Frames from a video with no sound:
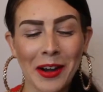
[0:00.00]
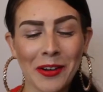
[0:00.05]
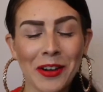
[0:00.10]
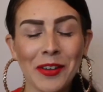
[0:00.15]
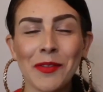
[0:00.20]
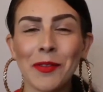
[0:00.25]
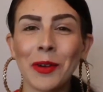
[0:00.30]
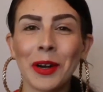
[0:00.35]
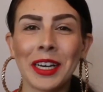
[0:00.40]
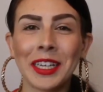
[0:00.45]
I don't
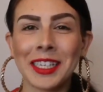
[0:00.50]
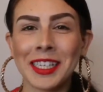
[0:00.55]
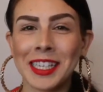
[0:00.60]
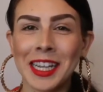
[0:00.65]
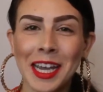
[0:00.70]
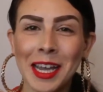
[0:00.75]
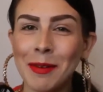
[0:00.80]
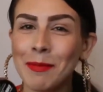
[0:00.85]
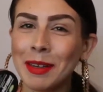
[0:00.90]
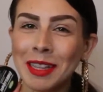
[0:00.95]
even want to
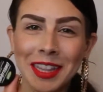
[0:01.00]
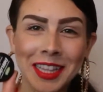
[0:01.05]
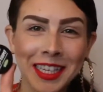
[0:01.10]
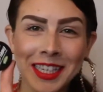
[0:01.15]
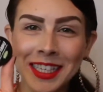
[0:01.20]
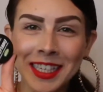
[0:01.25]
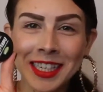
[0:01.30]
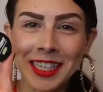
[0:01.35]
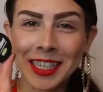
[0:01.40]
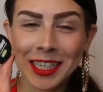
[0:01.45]
say, but
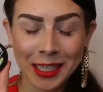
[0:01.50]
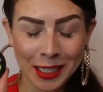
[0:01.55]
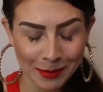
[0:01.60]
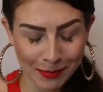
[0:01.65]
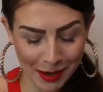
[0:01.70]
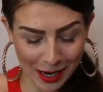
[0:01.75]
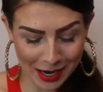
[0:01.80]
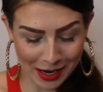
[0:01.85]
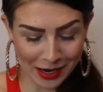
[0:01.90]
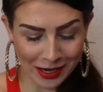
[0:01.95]
this is
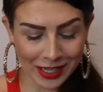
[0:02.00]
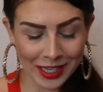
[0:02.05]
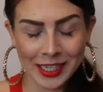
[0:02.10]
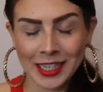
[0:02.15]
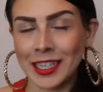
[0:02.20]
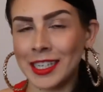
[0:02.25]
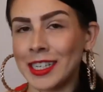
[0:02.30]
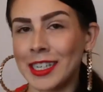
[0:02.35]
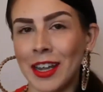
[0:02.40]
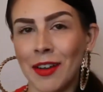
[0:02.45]
expired.
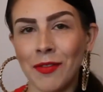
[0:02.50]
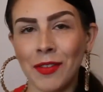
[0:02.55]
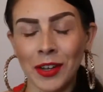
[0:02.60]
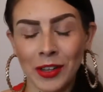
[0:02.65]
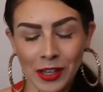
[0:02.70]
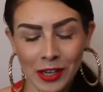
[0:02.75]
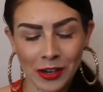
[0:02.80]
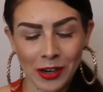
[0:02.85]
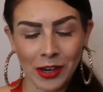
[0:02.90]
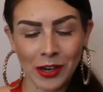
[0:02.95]
This has
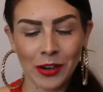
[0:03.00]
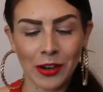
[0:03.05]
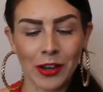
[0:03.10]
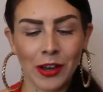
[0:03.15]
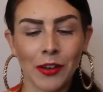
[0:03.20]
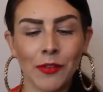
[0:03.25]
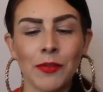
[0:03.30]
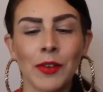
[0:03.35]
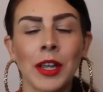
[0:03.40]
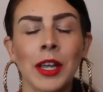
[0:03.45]
definitely gone
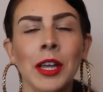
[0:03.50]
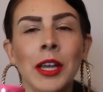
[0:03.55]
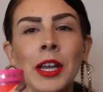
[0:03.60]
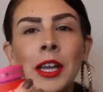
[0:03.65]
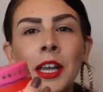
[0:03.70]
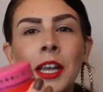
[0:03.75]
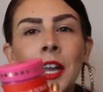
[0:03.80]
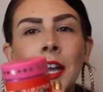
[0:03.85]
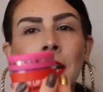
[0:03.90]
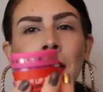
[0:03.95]
off.
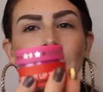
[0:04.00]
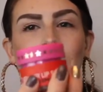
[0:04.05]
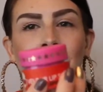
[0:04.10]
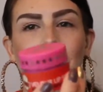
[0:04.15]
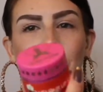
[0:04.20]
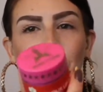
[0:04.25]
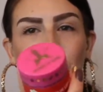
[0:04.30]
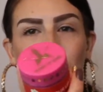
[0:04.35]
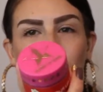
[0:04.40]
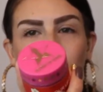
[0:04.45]
And I
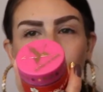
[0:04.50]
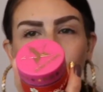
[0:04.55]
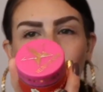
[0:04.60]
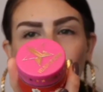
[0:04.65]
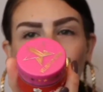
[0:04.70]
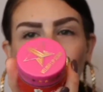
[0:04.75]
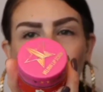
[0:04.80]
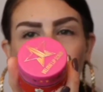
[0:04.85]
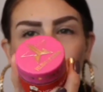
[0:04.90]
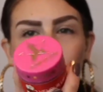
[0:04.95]
do like the
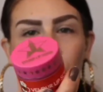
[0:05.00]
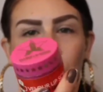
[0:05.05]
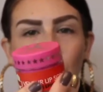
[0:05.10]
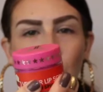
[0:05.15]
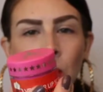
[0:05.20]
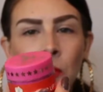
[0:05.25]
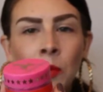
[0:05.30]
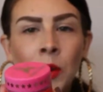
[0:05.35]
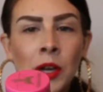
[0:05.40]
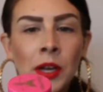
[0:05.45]
Jeffree
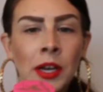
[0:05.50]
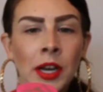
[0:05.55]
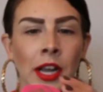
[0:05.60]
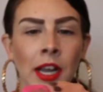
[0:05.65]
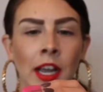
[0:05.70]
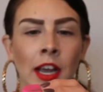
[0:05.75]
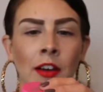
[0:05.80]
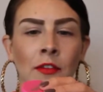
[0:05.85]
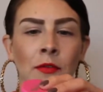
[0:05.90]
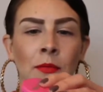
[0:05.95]
Star one.
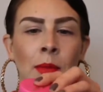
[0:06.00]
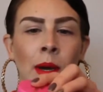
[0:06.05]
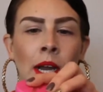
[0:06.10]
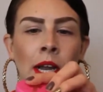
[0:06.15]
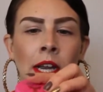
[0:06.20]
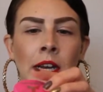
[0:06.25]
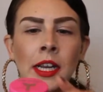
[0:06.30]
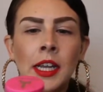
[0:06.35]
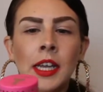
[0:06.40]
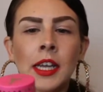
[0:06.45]
I have
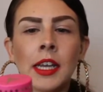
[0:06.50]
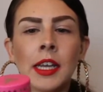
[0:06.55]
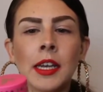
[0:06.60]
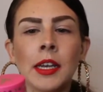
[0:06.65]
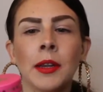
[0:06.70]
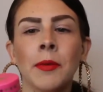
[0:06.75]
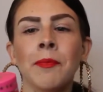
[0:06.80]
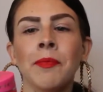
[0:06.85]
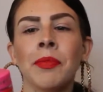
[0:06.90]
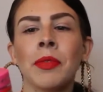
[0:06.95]
mine
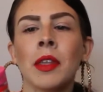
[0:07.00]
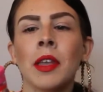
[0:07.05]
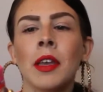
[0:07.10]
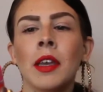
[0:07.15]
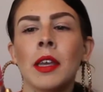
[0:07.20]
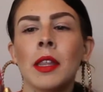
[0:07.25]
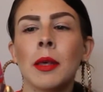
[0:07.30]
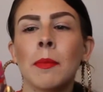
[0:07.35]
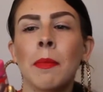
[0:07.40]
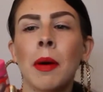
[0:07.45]
in
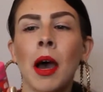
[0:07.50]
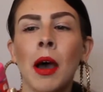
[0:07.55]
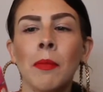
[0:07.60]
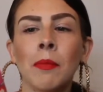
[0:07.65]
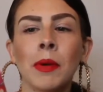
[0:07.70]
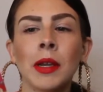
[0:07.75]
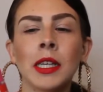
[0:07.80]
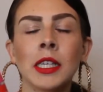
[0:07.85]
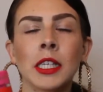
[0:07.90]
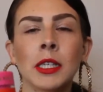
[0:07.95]
the
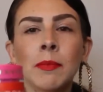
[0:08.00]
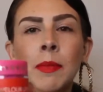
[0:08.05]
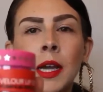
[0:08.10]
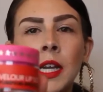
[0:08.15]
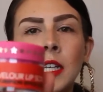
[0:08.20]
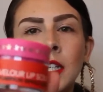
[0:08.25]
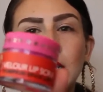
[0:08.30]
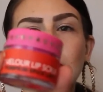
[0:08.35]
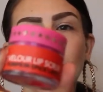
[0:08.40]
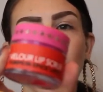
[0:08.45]
pumpkin
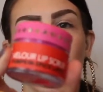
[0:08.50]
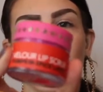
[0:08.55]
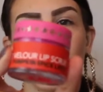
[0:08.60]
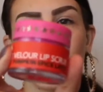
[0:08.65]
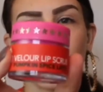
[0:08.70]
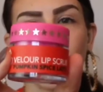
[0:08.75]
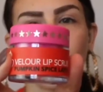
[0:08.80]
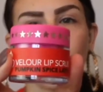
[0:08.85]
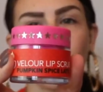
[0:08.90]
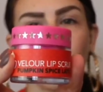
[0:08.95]
spice
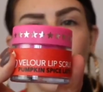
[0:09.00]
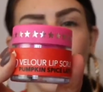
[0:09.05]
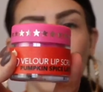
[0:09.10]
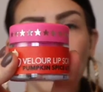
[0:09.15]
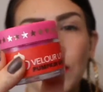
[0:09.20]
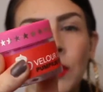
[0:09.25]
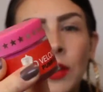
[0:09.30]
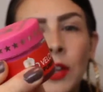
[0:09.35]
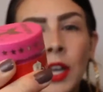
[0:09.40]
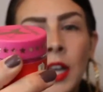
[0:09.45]
latte
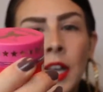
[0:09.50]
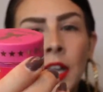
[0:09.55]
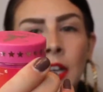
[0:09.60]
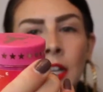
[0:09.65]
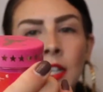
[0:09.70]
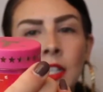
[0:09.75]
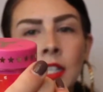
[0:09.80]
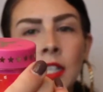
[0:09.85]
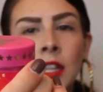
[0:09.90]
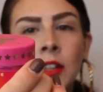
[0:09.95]
flavor and
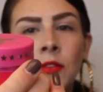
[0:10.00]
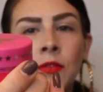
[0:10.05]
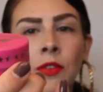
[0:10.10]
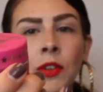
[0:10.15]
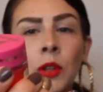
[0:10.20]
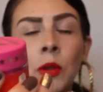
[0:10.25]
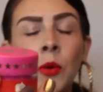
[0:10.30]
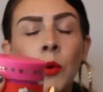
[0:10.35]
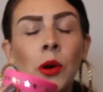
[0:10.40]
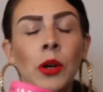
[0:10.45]
it's the
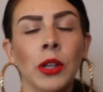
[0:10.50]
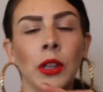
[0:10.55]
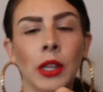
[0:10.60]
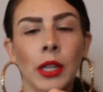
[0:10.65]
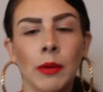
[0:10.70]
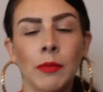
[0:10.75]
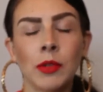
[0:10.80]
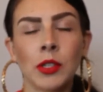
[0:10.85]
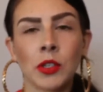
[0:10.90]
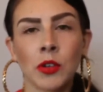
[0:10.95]
velour
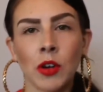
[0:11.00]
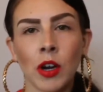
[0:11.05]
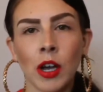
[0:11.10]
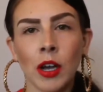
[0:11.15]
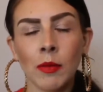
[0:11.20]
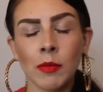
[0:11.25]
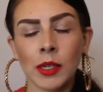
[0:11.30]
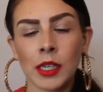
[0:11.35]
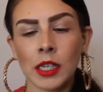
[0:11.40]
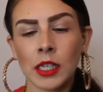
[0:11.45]
lip
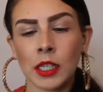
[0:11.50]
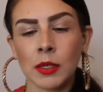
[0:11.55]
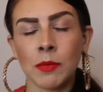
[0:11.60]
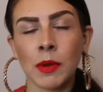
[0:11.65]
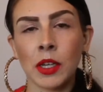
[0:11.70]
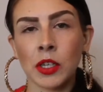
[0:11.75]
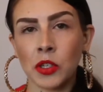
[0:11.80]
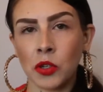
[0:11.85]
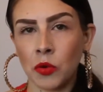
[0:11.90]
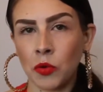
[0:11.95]
scrub. It
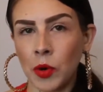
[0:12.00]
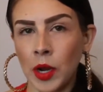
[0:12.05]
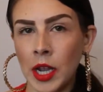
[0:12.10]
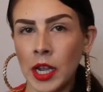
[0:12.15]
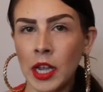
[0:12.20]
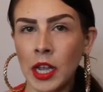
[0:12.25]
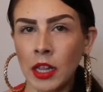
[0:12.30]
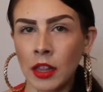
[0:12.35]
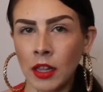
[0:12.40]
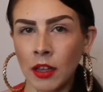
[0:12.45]
smells
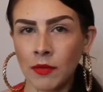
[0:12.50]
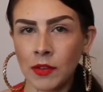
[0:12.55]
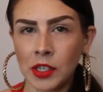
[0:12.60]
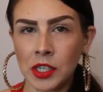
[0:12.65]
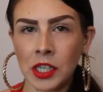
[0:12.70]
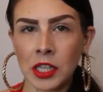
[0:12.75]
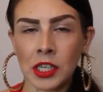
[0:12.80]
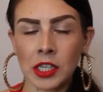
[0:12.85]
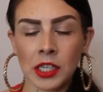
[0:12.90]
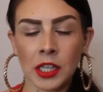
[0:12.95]
great. I love
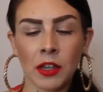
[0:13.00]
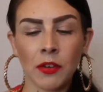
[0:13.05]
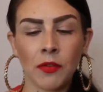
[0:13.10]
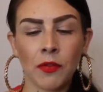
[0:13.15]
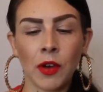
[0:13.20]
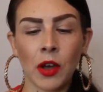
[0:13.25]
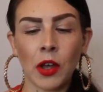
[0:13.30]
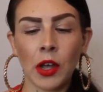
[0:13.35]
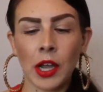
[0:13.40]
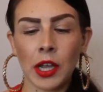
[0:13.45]
using this in the
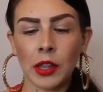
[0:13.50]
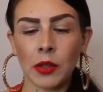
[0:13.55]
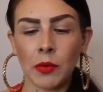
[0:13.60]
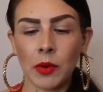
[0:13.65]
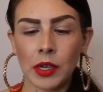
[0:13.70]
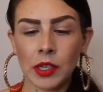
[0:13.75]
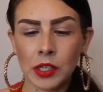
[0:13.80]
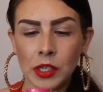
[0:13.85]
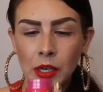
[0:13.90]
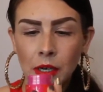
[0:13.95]
fall and the
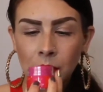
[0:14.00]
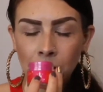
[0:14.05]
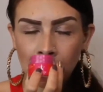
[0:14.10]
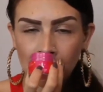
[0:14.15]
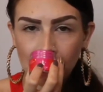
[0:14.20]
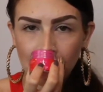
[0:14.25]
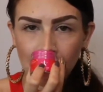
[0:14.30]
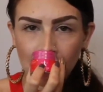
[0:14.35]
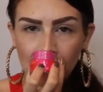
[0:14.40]
winter.